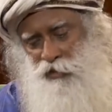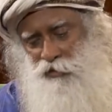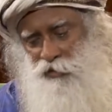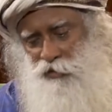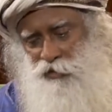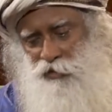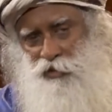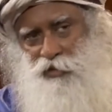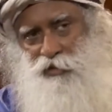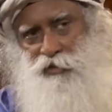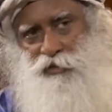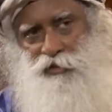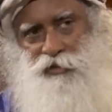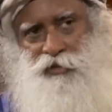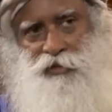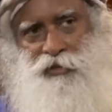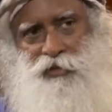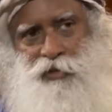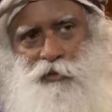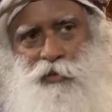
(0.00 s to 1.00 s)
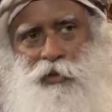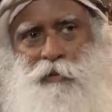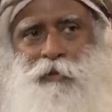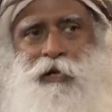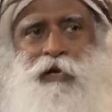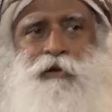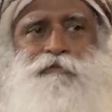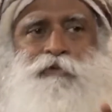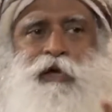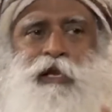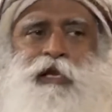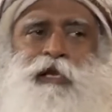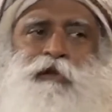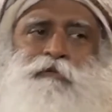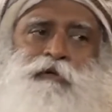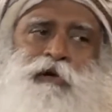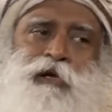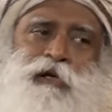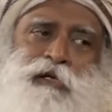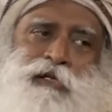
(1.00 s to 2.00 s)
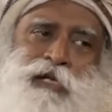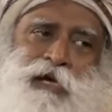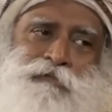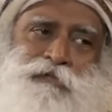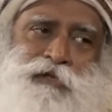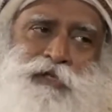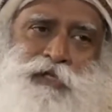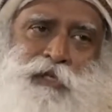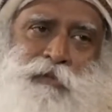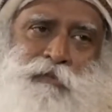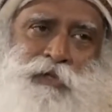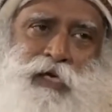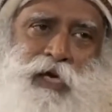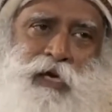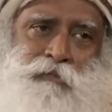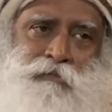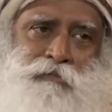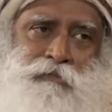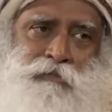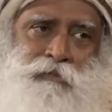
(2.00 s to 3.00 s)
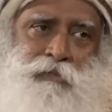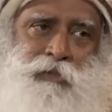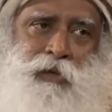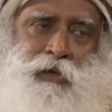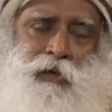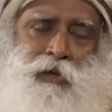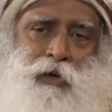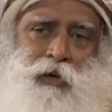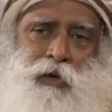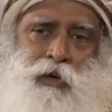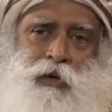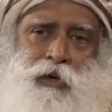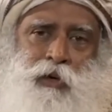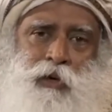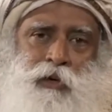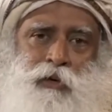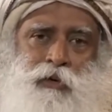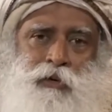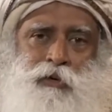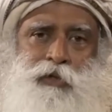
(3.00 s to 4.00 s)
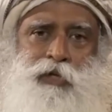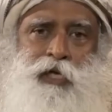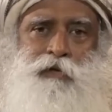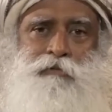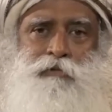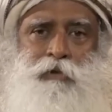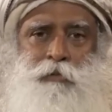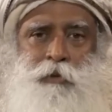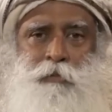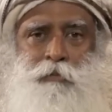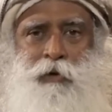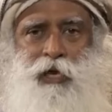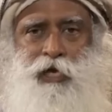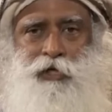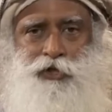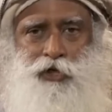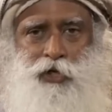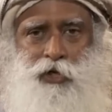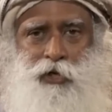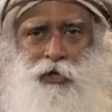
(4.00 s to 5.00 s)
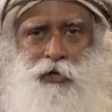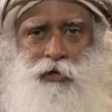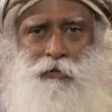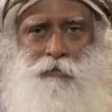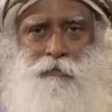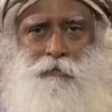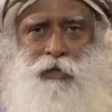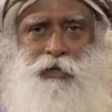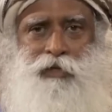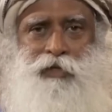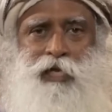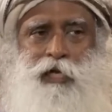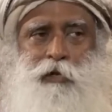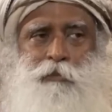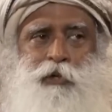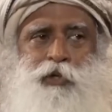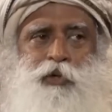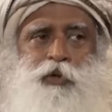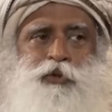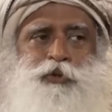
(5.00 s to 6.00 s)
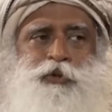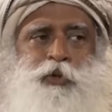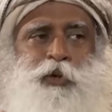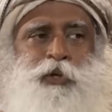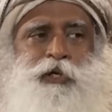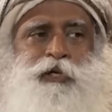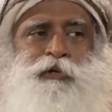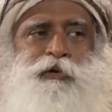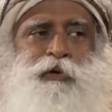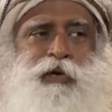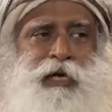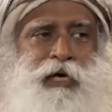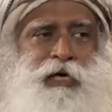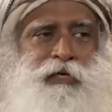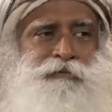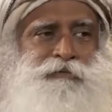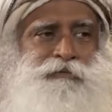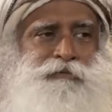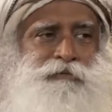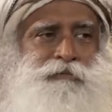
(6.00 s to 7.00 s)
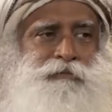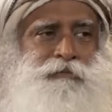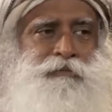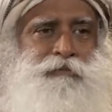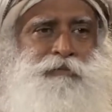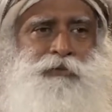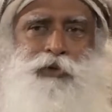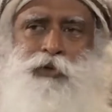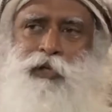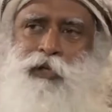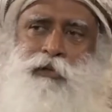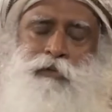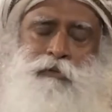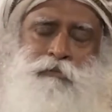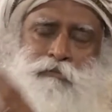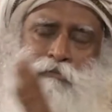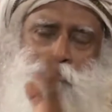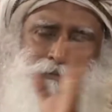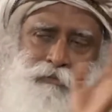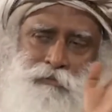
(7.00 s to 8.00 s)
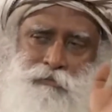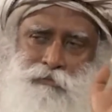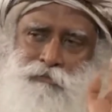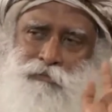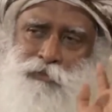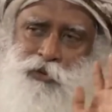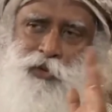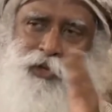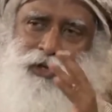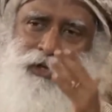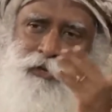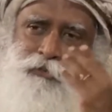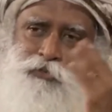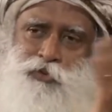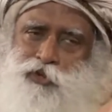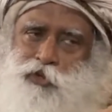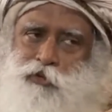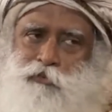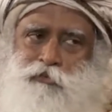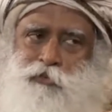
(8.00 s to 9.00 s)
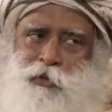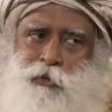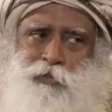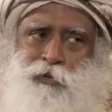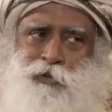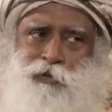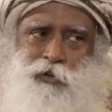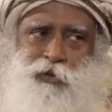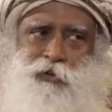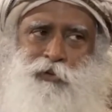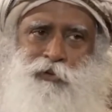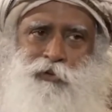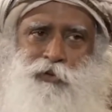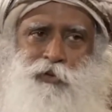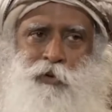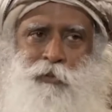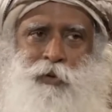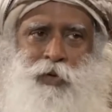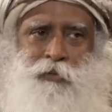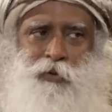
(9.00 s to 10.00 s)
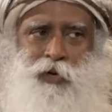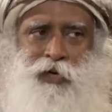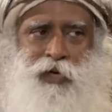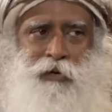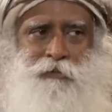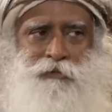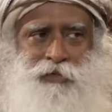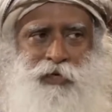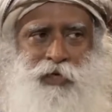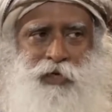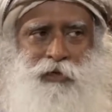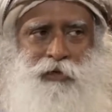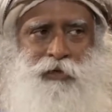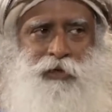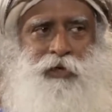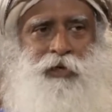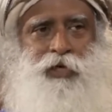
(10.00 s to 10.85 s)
at ease will become very difficult after some time. There will be pleasure, but there will be no joy in your life. You can observe people, don't go by what I'm saying.